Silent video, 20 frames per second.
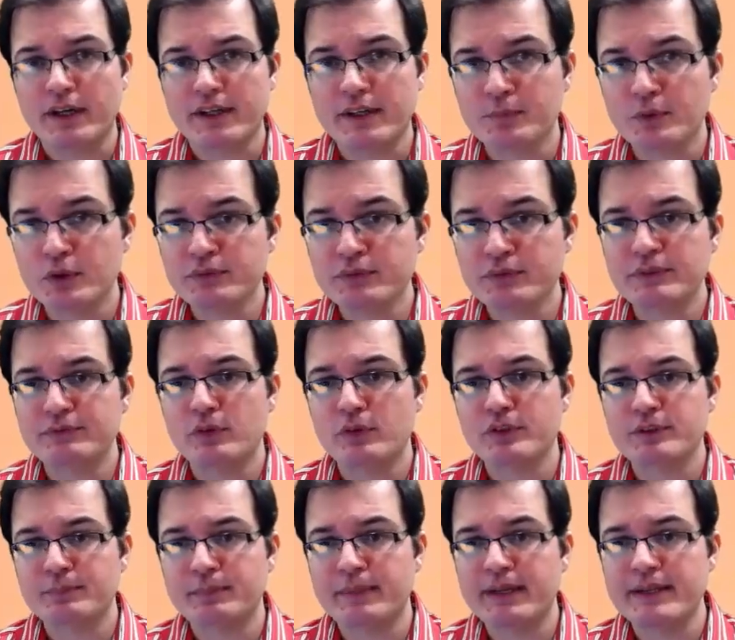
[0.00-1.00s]
improves
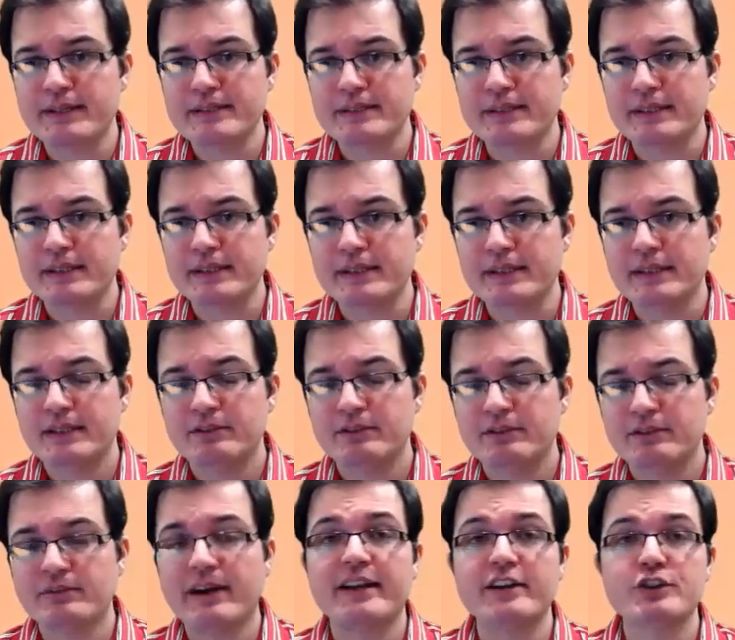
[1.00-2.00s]
affordability while
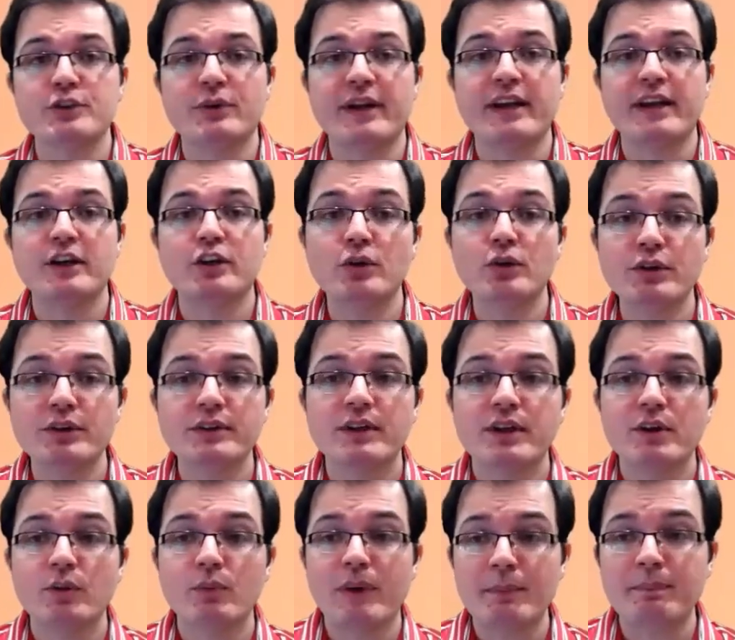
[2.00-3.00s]
ensuring good
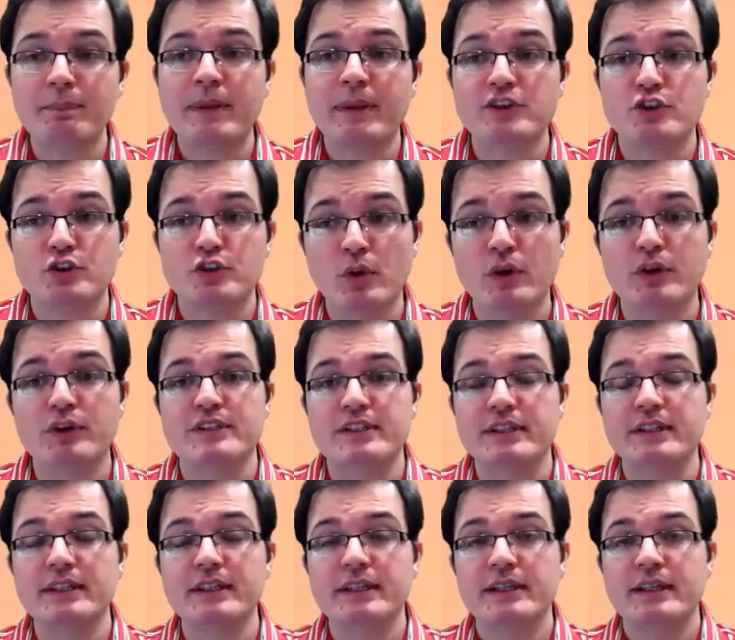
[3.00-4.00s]
web page
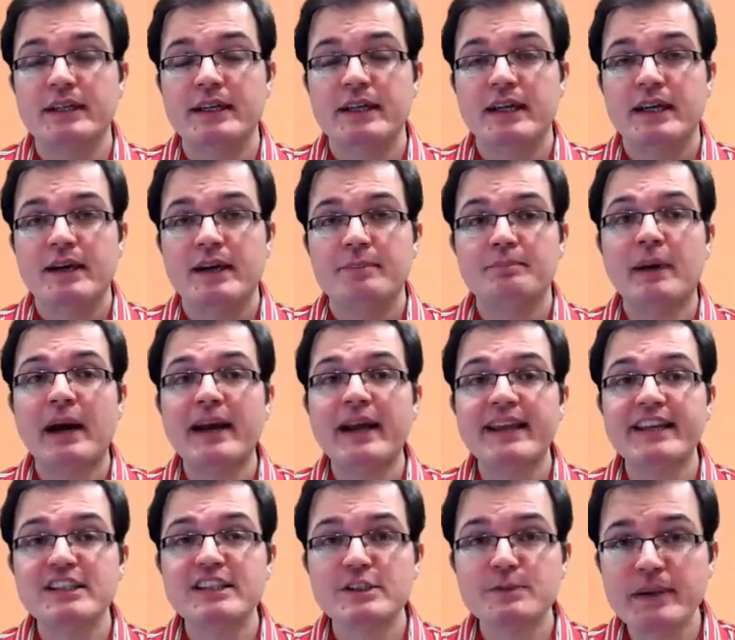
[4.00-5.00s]
quality by
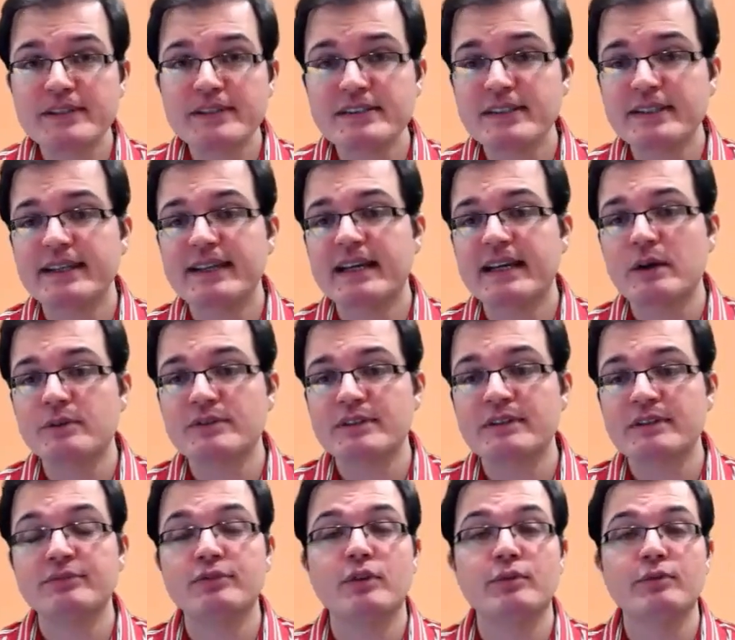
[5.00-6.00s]
explicitly
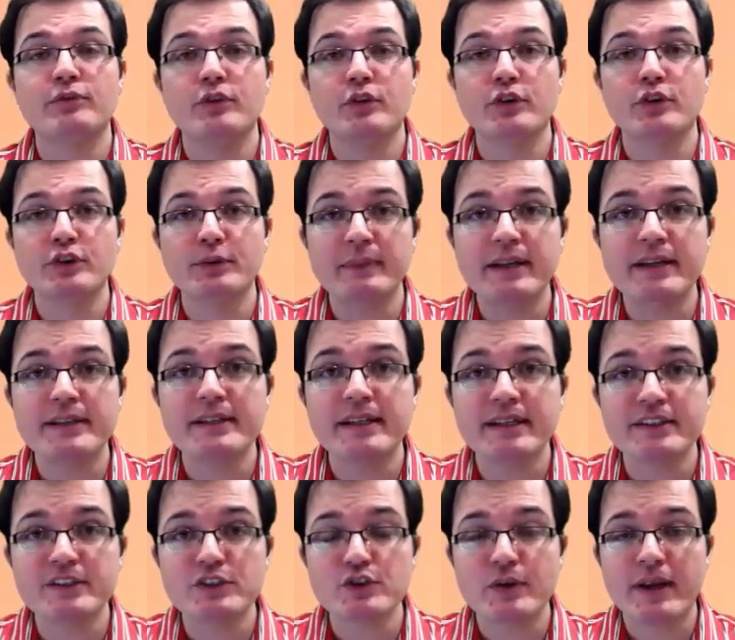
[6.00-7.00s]
accounting for affordability
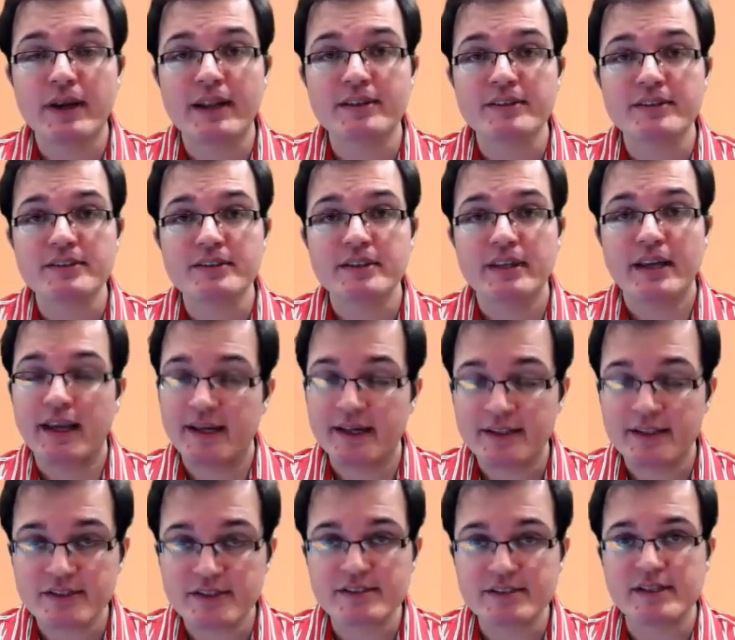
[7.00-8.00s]
constraints in its
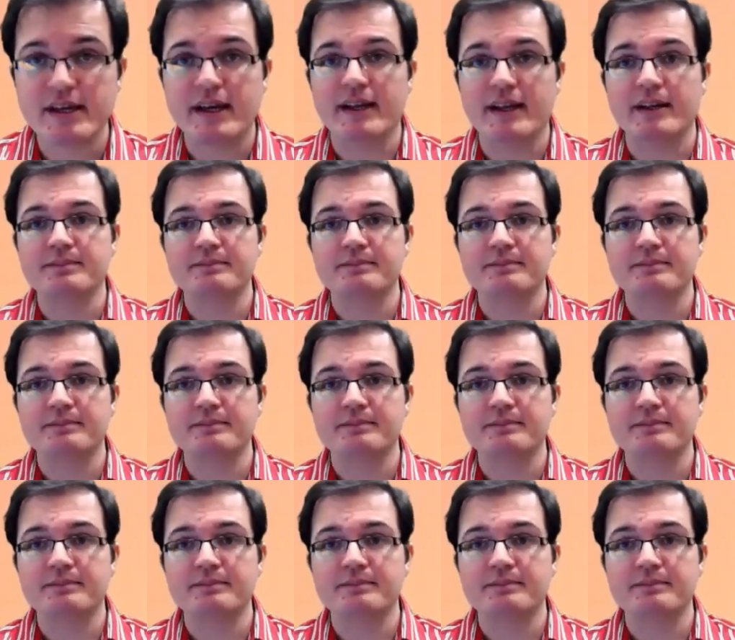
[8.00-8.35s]
design.